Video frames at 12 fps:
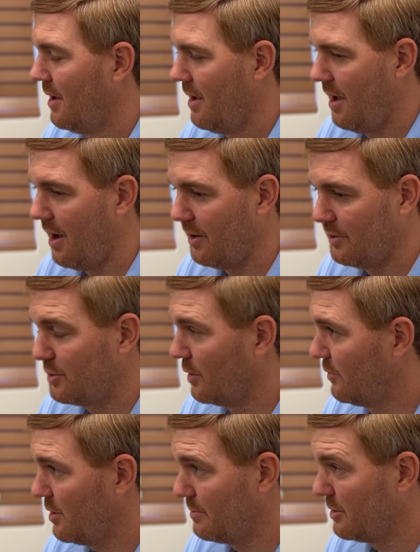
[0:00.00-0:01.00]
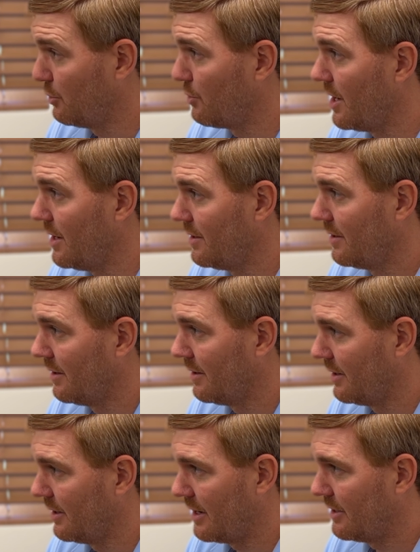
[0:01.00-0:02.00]
So far, it's been great.
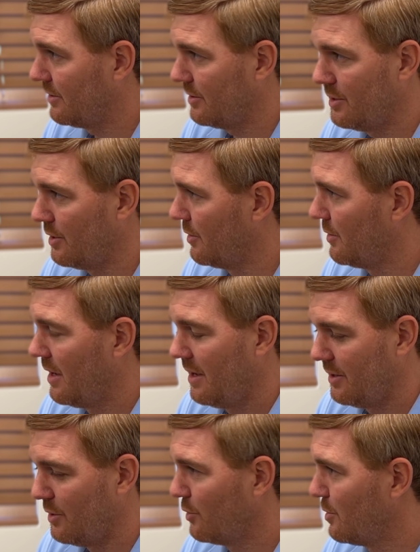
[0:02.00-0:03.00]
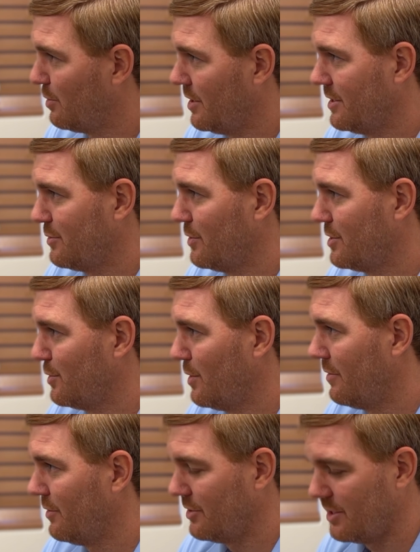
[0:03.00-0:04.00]
No complaints whatsoever.